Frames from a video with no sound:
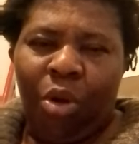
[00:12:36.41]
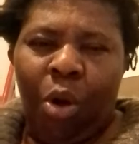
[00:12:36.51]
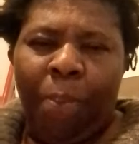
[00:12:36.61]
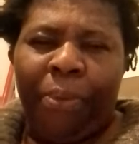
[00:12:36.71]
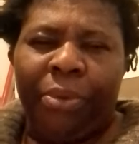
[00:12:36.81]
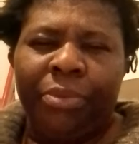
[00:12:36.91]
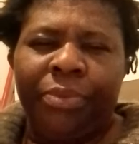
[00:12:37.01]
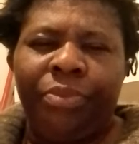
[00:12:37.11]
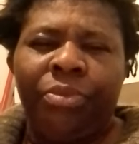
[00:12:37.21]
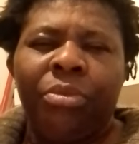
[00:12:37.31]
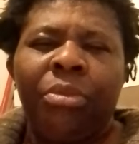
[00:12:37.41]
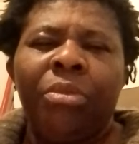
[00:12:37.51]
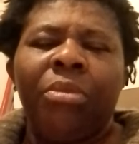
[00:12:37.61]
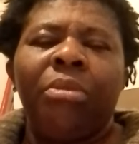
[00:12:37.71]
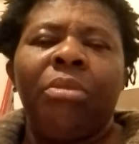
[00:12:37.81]
Open.
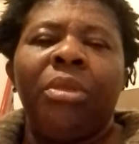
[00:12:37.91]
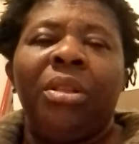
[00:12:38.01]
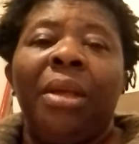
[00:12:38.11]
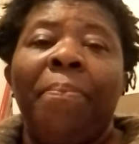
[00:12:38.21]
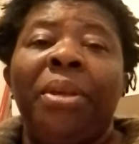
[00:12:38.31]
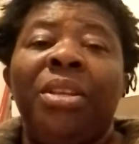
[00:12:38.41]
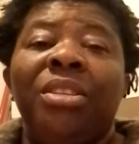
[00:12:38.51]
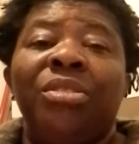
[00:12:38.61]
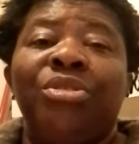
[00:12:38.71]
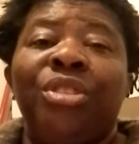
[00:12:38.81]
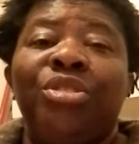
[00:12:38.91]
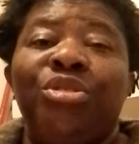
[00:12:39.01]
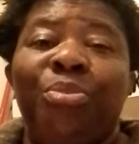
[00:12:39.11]
Let me disgrace